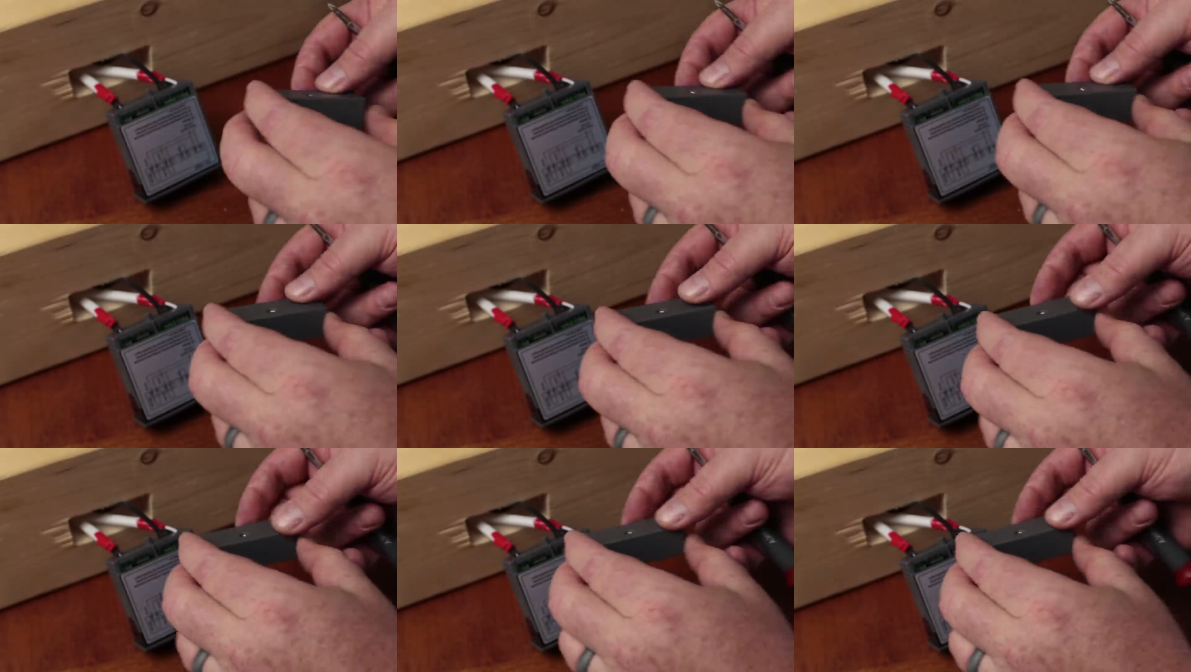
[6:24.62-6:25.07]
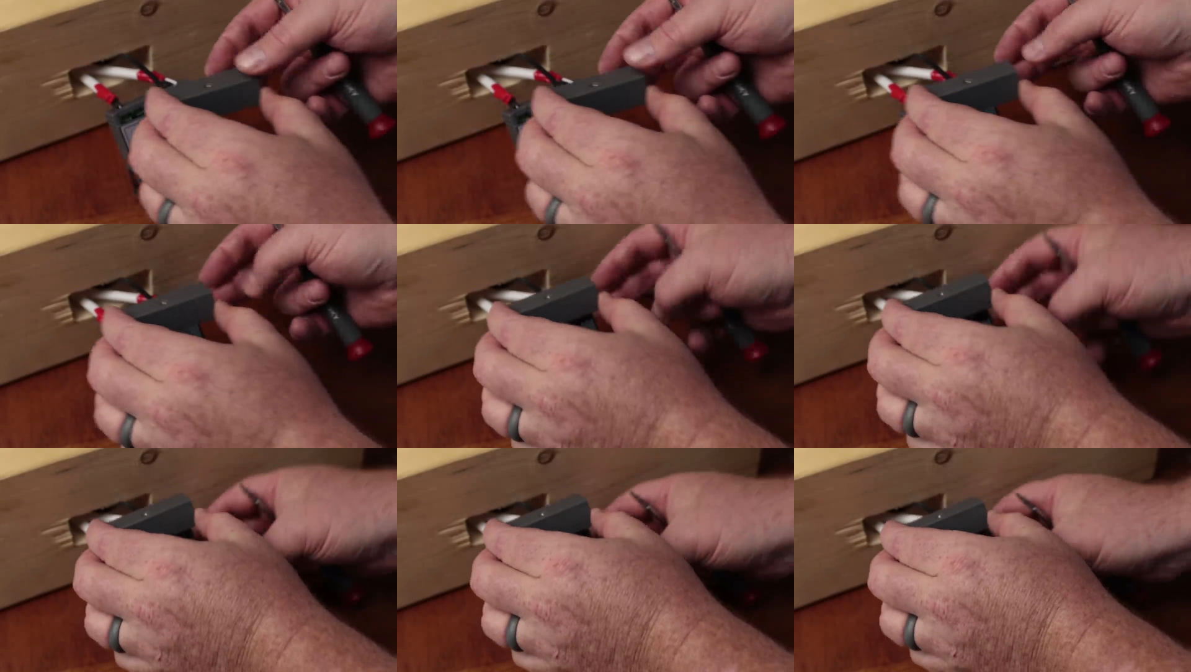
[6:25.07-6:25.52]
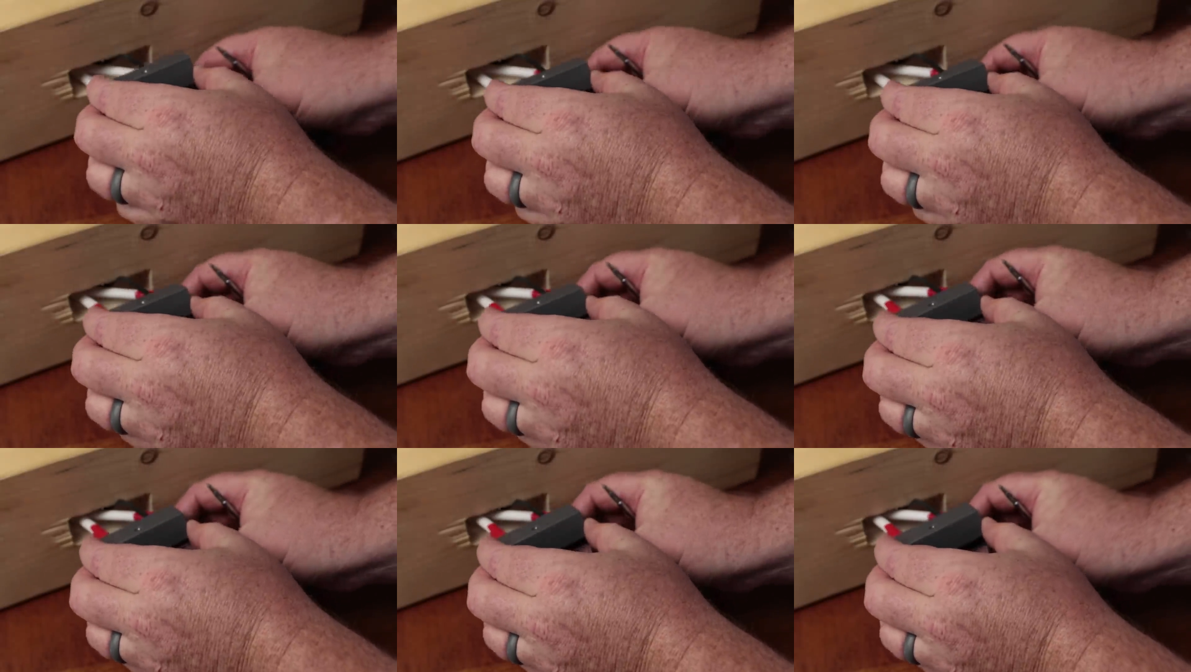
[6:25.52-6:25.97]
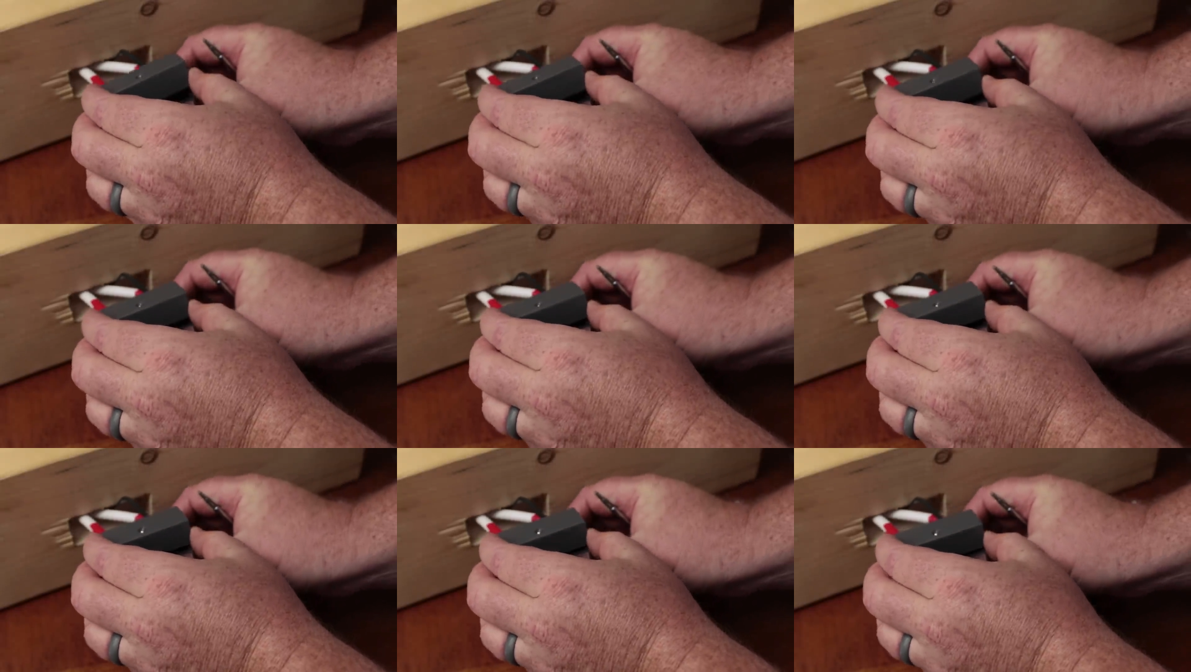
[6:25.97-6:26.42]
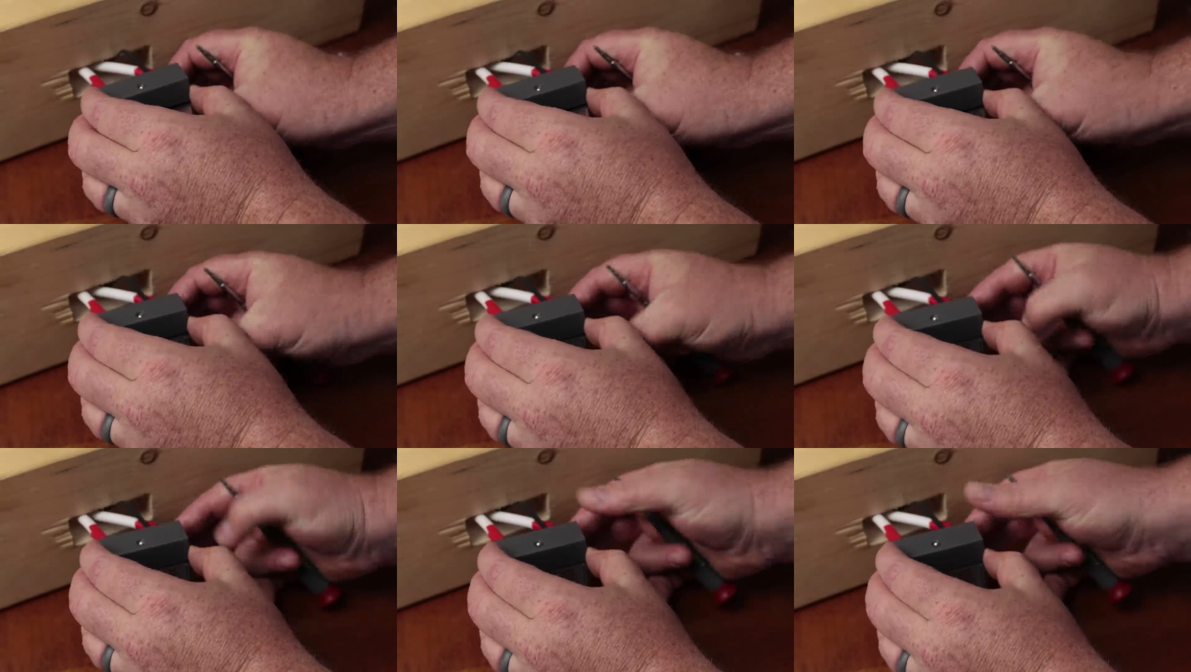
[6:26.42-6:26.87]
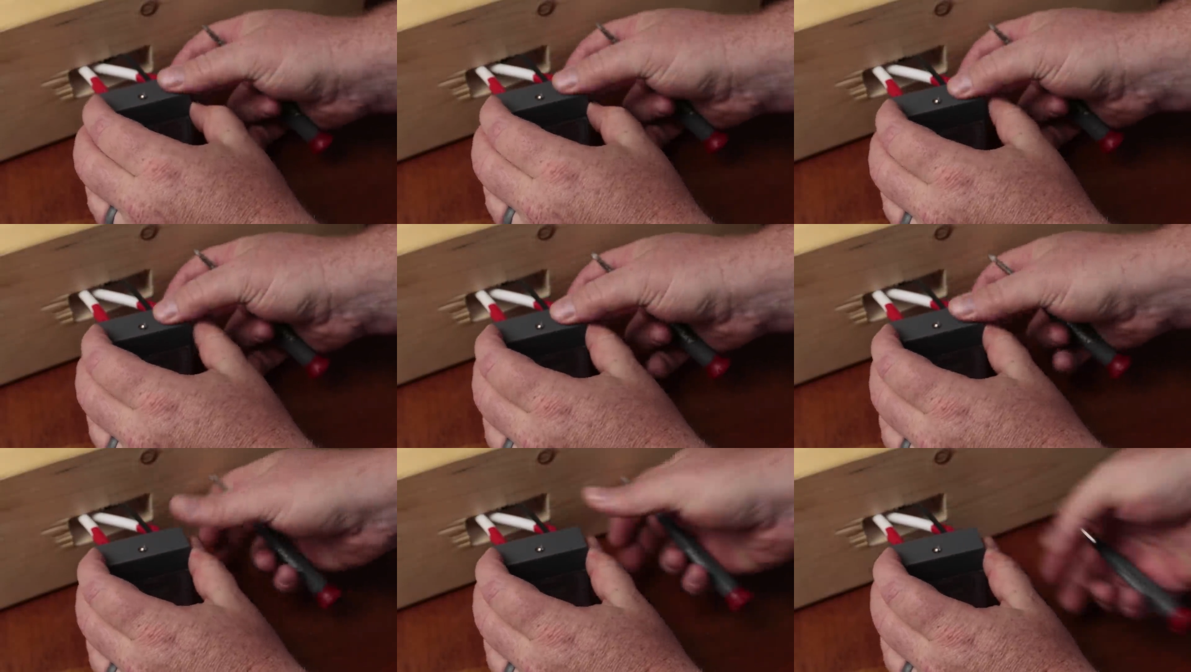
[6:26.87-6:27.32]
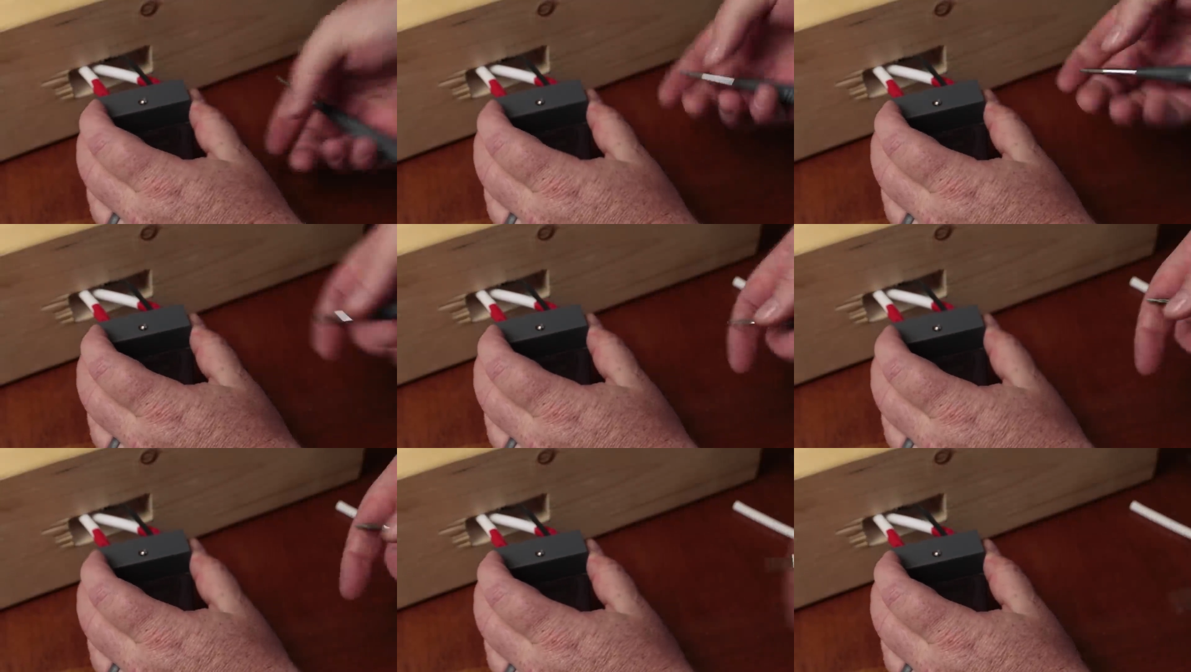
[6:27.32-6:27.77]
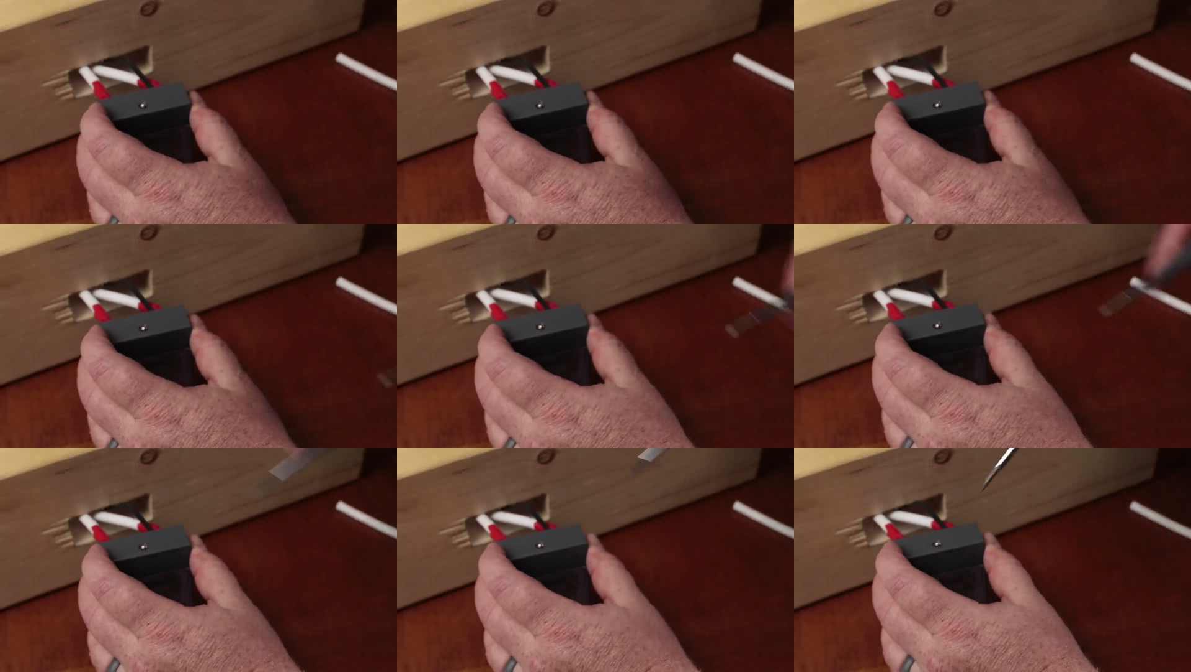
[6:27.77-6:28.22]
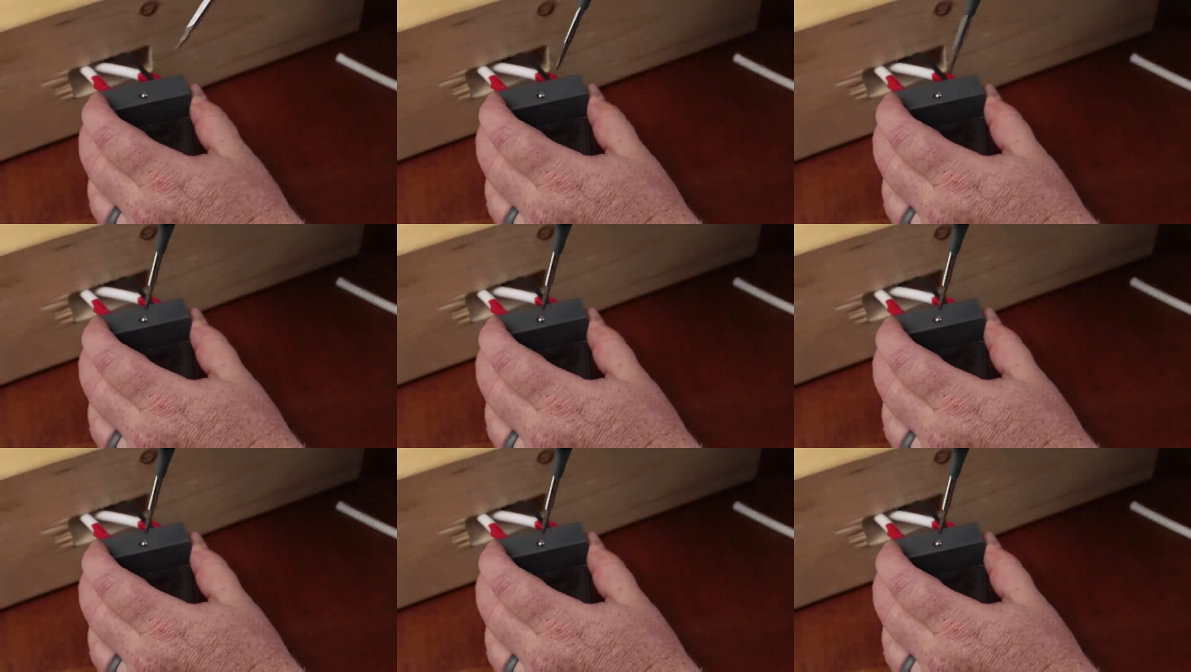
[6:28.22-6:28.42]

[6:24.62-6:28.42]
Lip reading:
[unreadable: no face in view]